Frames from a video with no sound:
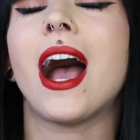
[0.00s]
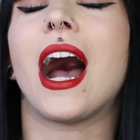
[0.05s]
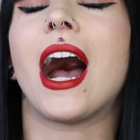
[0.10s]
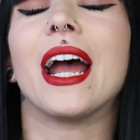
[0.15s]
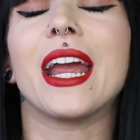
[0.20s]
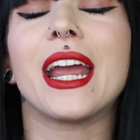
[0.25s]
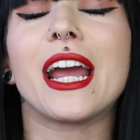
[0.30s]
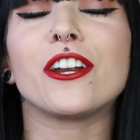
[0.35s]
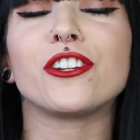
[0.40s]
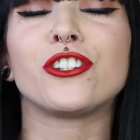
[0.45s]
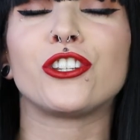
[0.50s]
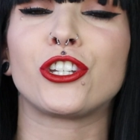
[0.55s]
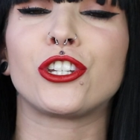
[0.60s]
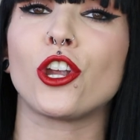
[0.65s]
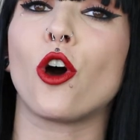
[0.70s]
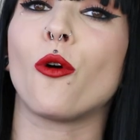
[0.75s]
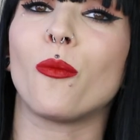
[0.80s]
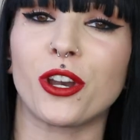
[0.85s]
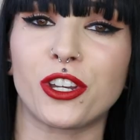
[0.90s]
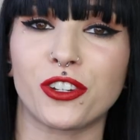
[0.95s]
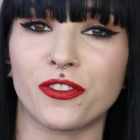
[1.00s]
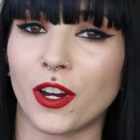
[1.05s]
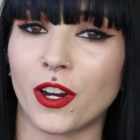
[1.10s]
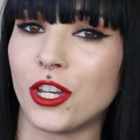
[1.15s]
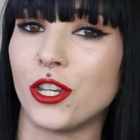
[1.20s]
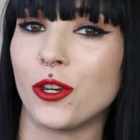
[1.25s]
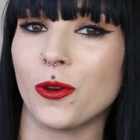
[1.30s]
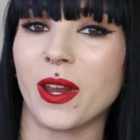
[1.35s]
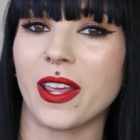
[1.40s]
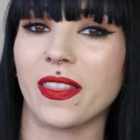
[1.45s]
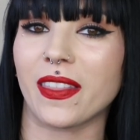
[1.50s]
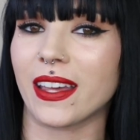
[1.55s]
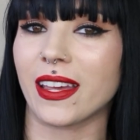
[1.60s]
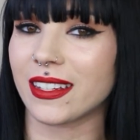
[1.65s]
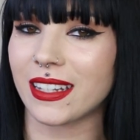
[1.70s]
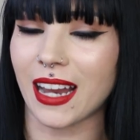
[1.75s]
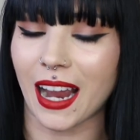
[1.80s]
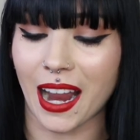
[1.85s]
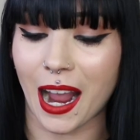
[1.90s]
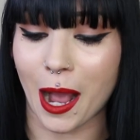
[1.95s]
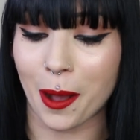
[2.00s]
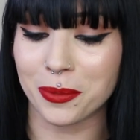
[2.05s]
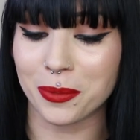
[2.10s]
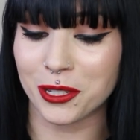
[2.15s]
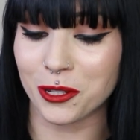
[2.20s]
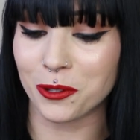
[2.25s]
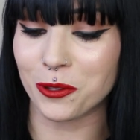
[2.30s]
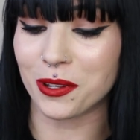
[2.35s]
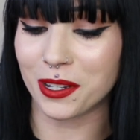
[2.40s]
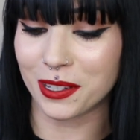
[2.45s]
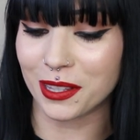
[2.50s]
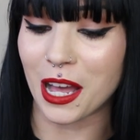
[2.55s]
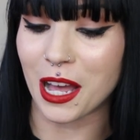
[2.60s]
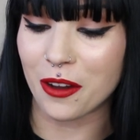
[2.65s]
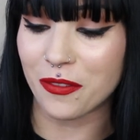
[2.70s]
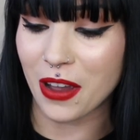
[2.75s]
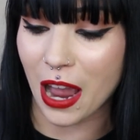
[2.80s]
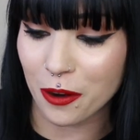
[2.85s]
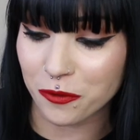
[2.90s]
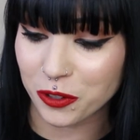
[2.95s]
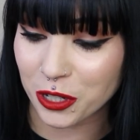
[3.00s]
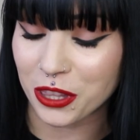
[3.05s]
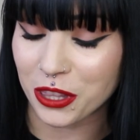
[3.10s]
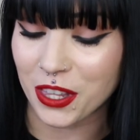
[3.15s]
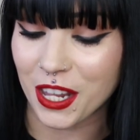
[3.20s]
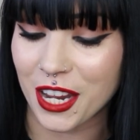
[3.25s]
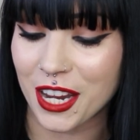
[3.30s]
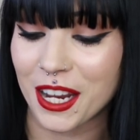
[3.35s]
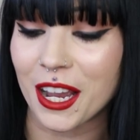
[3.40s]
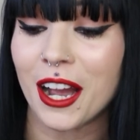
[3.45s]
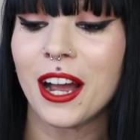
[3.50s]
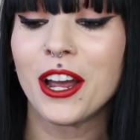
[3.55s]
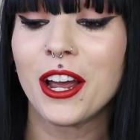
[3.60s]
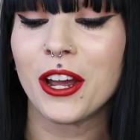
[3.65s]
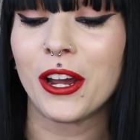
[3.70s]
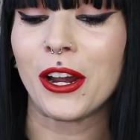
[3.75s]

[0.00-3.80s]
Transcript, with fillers: I had so much fun doing this. I absolutely love everything.